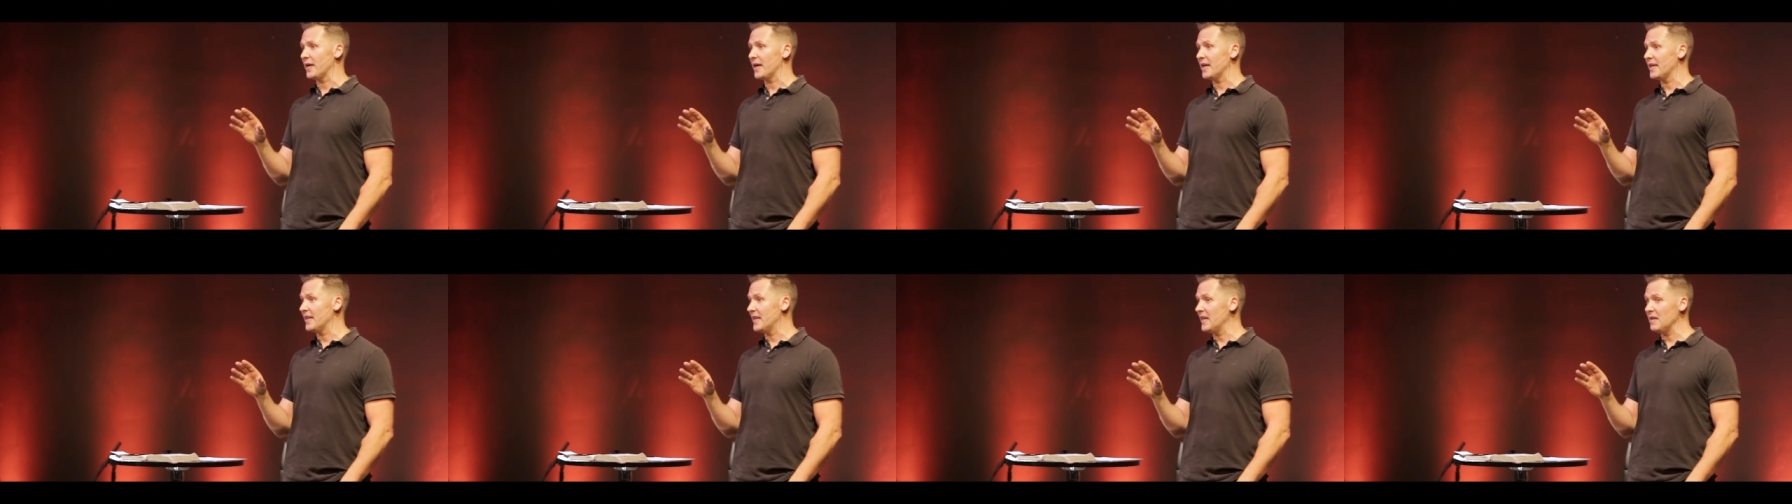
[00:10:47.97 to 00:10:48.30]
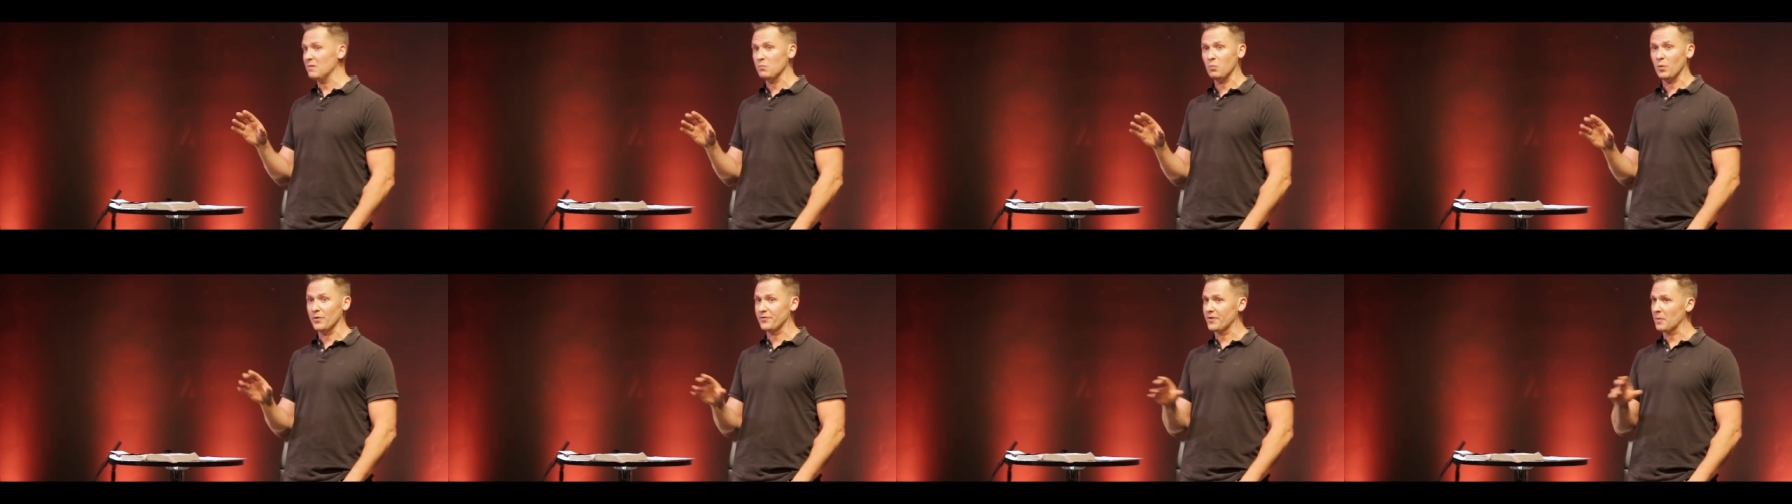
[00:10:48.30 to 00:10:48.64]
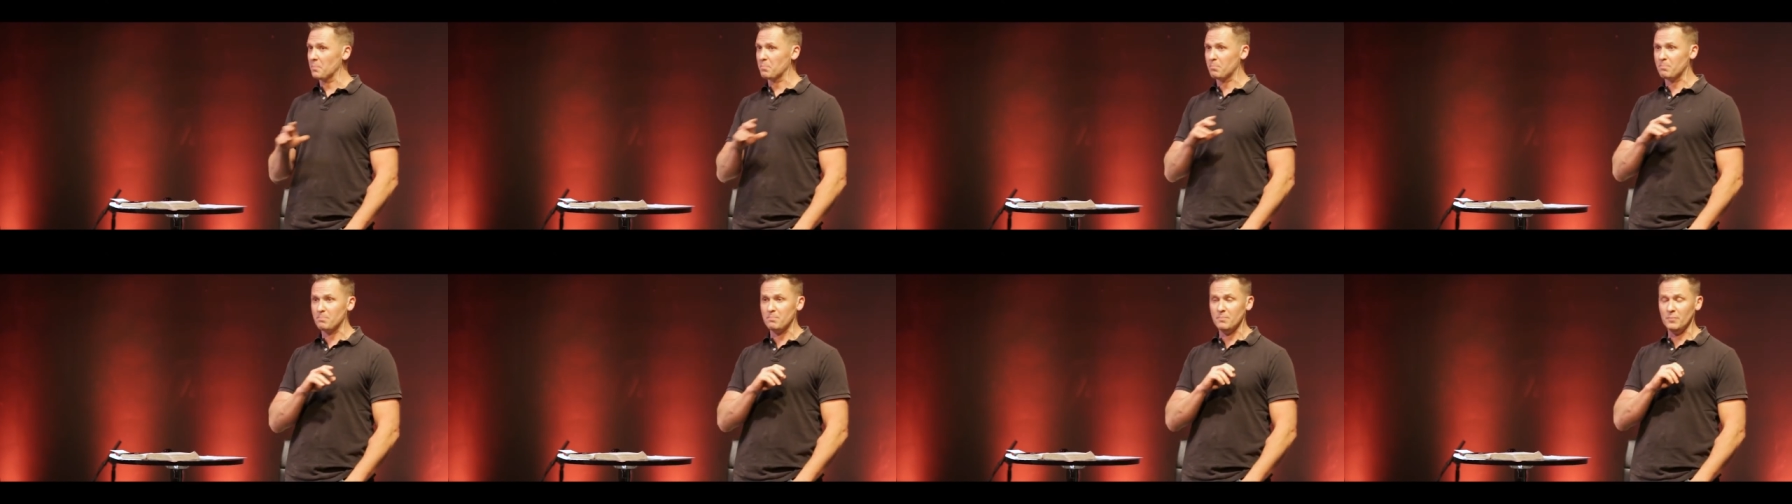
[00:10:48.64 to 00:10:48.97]
And he was,
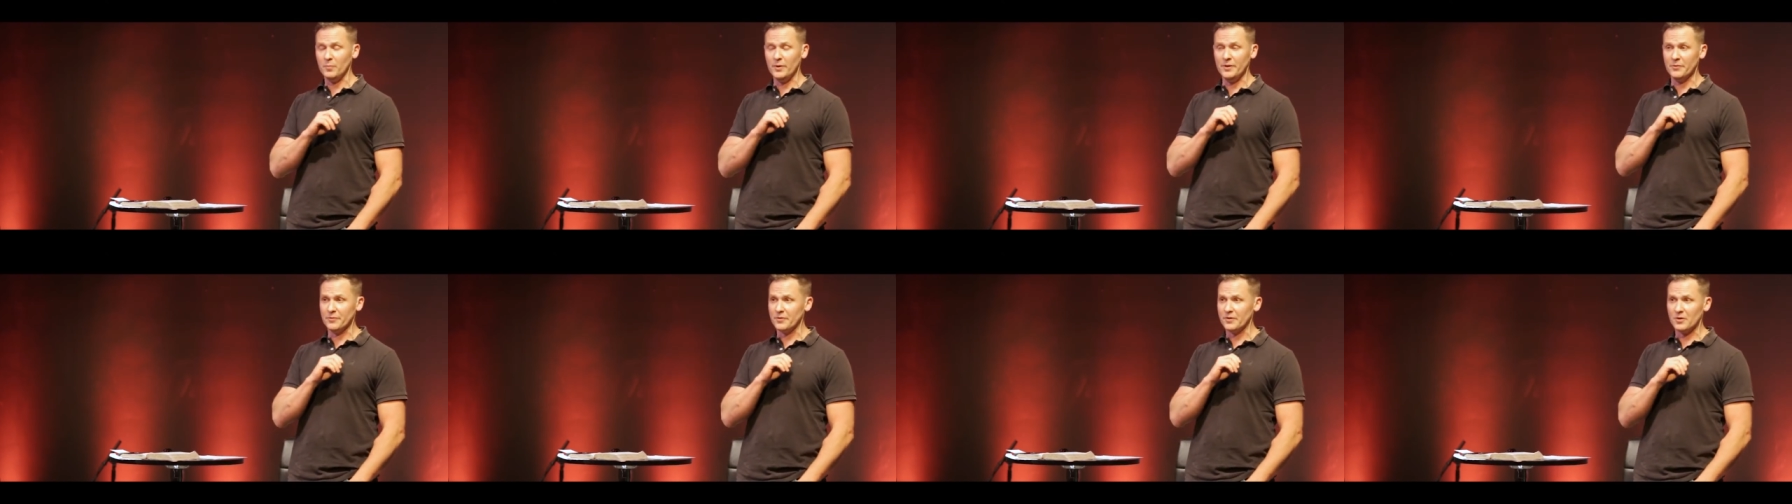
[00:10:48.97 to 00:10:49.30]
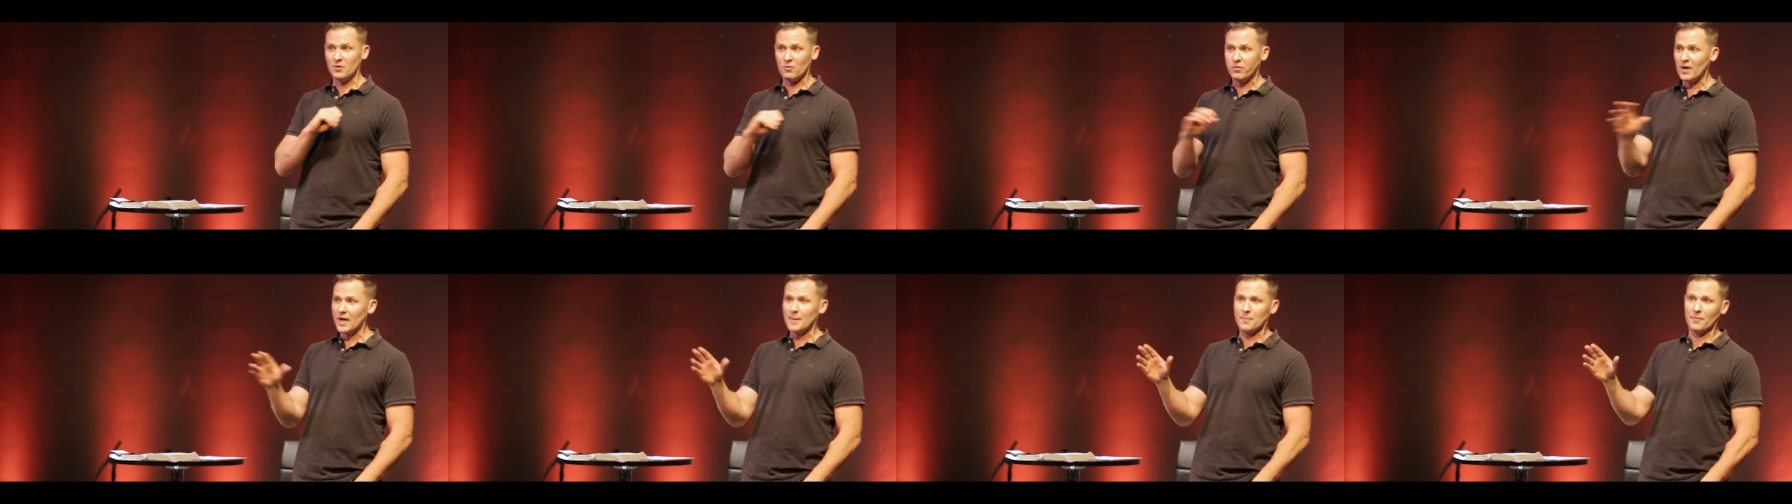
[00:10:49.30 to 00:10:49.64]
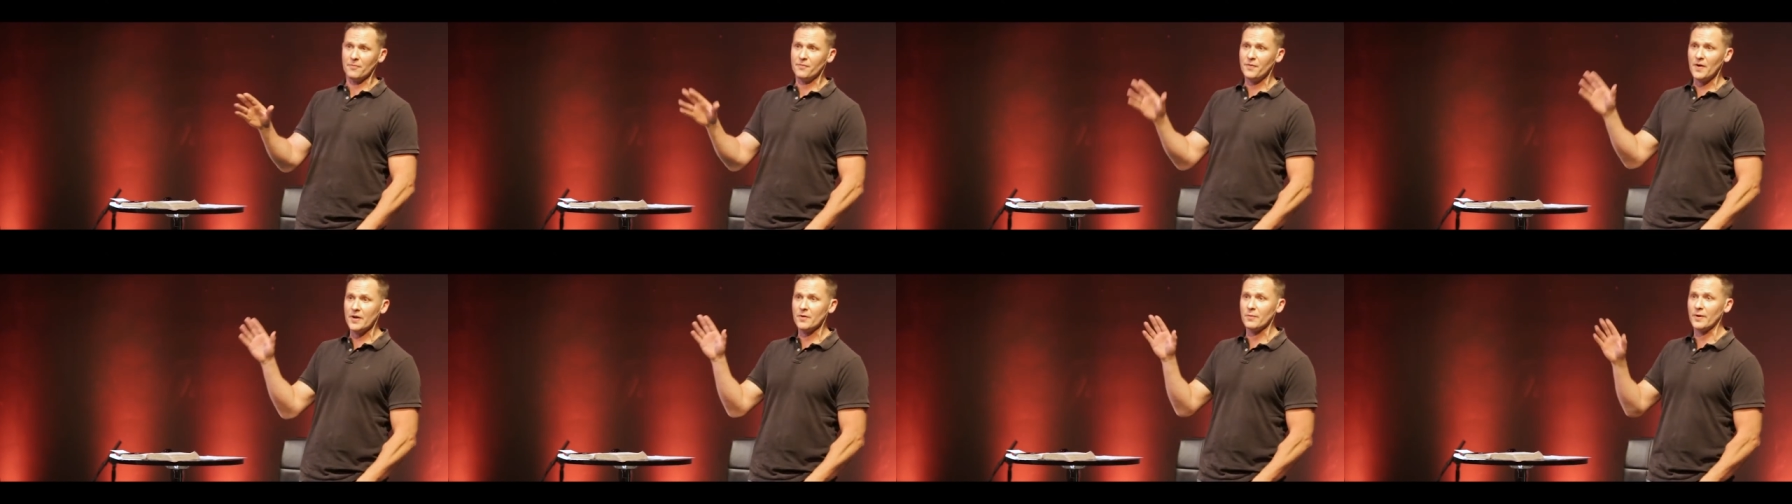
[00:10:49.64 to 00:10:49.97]
a, he was an incredible
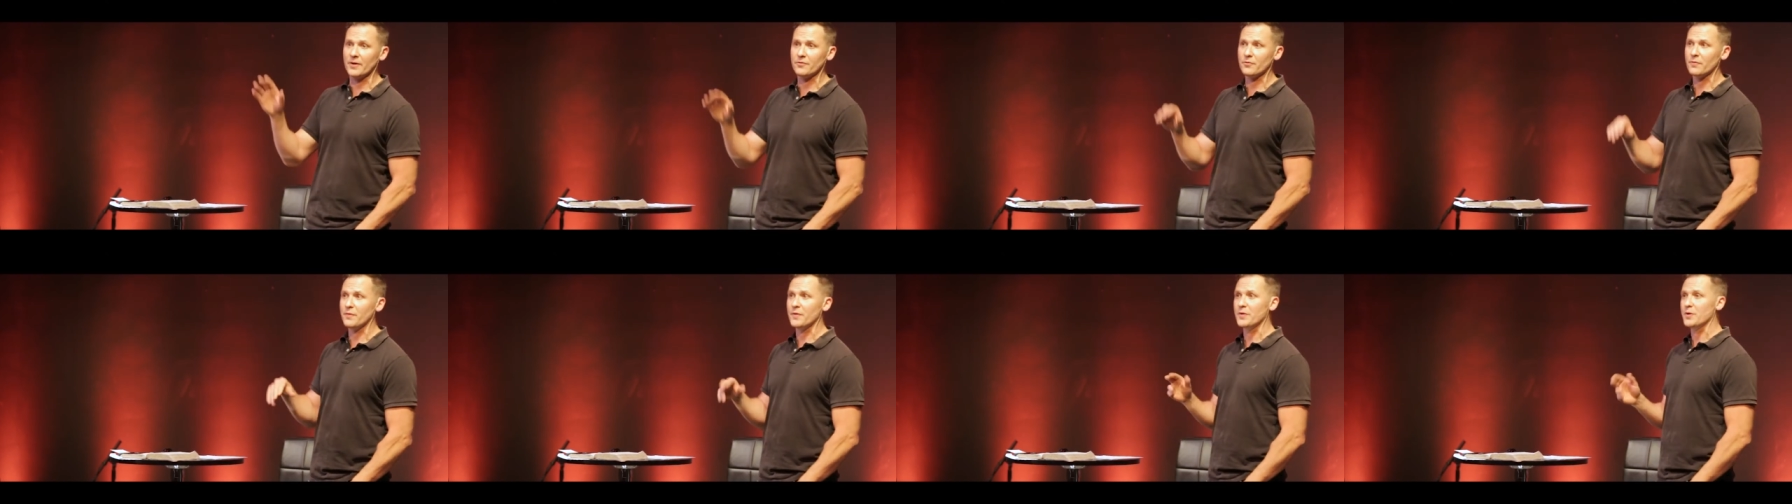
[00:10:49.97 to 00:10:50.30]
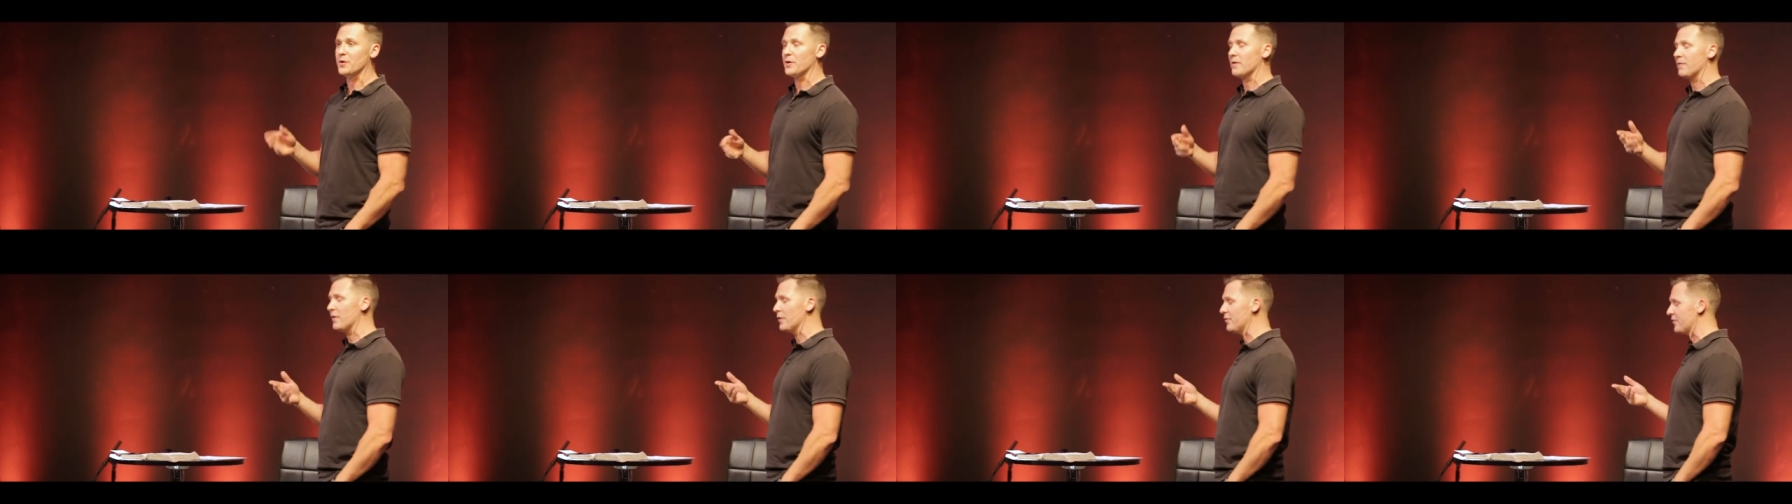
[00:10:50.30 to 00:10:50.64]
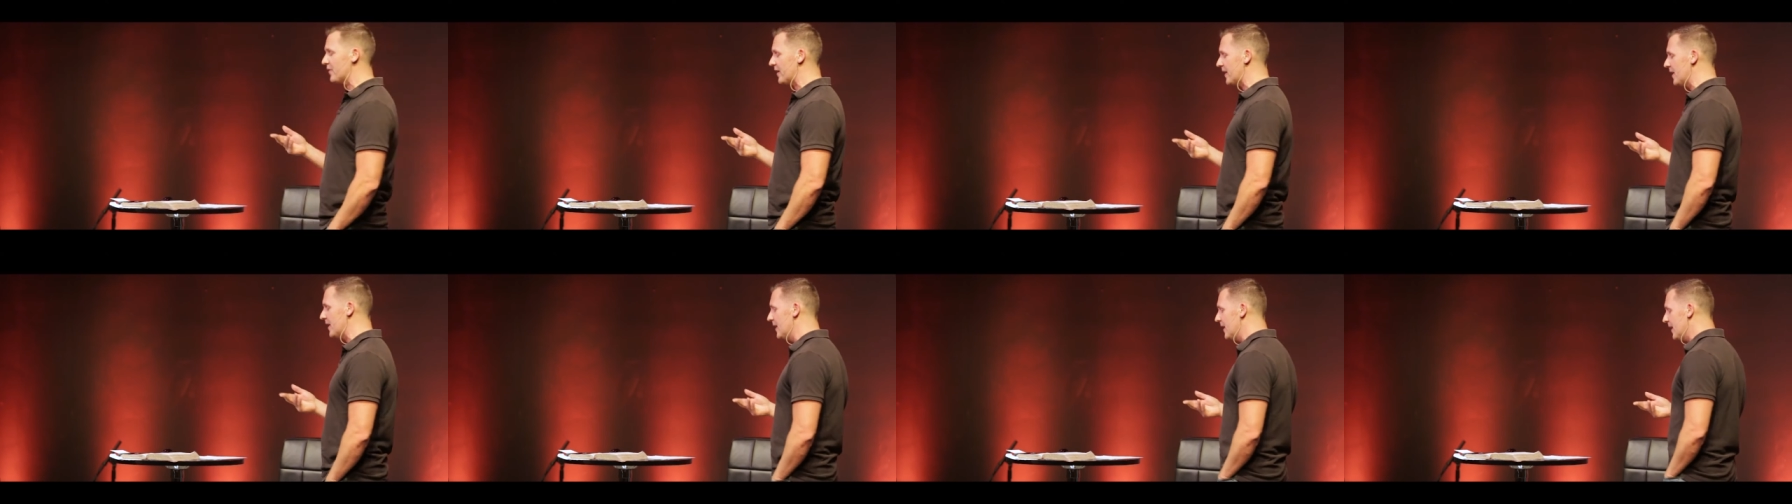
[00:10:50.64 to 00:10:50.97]
fundraiser for the
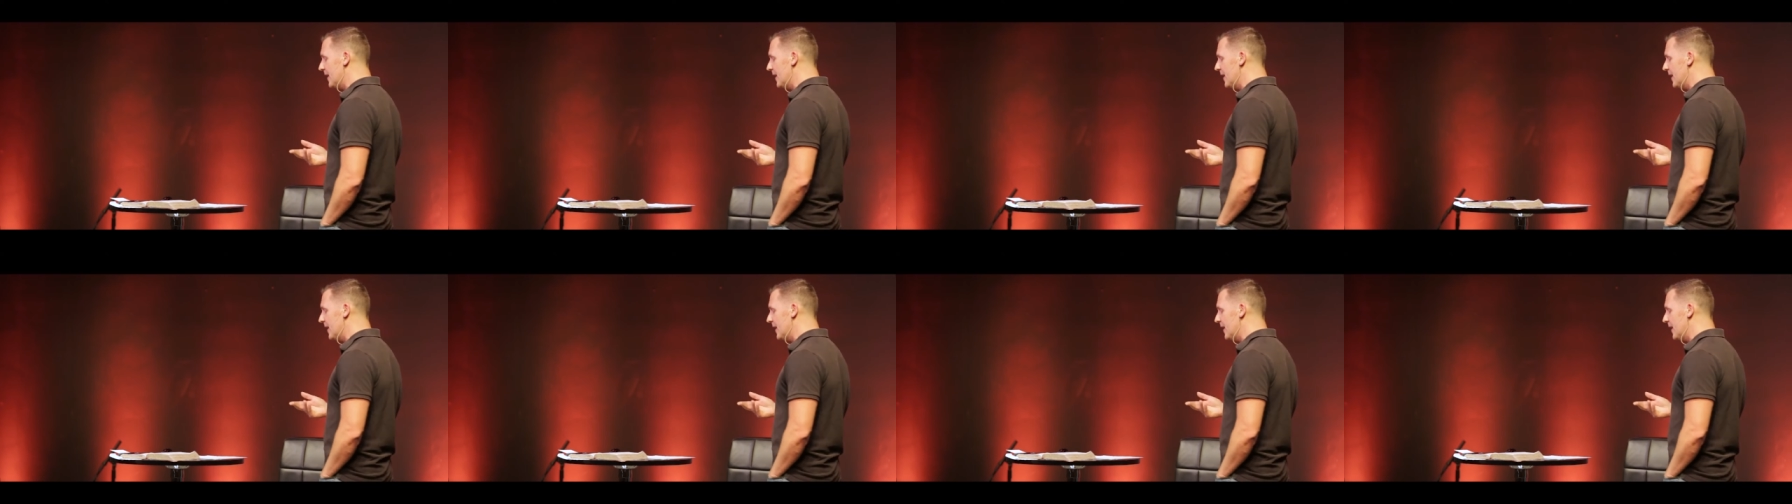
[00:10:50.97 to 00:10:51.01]
university.